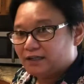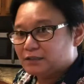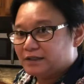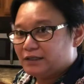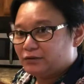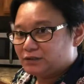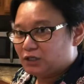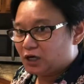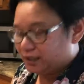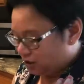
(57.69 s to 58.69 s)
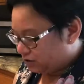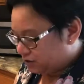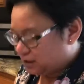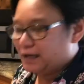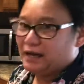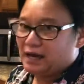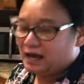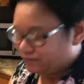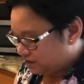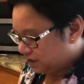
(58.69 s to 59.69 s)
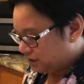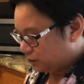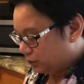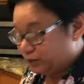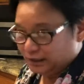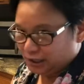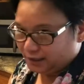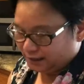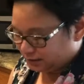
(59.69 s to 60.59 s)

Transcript: So I'm gonna use the garlic also. I haven't tasted one with the garlic,